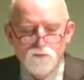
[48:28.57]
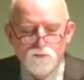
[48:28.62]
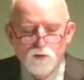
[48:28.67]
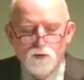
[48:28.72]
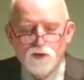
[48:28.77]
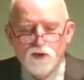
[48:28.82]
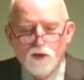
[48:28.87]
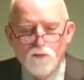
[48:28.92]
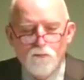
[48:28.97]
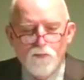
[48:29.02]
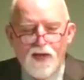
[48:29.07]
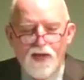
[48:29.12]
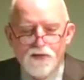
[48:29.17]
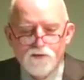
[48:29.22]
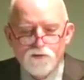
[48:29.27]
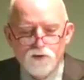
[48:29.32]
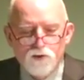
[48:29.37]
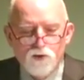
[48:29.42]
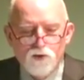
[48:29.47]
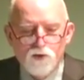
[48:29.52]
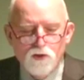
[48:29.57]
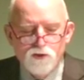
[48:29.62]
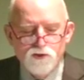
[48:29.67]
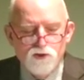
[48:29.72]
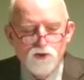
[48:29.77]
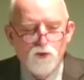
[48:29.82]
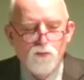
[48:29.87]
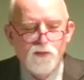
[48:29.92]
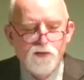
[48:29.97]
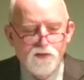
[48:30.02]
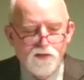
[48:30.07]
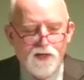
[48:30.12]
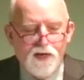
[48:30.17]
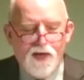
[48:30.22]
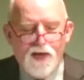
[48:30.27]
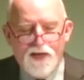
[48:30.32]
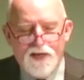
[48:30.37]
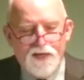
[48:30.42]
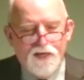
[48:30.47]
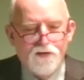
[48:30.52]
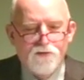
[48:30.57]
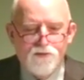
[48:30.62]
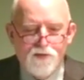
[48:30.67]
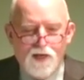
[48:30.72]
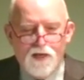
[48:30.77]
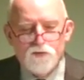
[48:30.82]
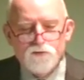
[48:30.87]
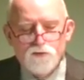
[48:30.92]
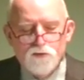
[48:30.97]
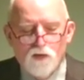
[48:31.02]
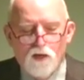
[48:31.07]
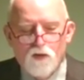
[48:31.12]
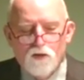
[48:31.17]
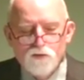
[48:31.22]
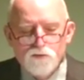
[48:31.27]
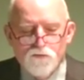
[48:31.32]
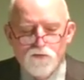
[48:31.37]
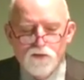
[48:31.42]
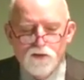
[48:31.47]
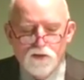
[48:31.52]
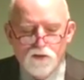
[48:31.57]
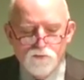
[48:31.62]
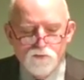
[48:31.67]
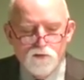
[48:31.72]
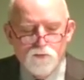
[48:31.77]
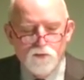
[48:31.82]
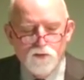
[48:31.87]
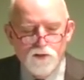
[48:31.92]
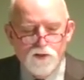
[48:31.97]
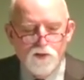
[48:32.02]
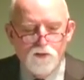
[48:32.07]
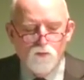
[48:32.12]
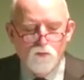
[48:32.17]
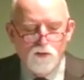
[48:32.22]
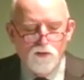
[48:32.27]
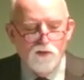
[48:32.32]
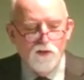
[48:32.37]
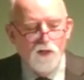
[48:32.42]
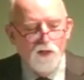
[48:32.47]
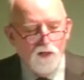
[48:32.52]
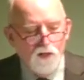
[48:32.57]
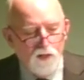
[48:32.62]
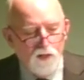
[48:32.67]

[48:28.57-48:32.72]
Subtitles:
would come back to her, assuming that I had $1,000 of income to begin with,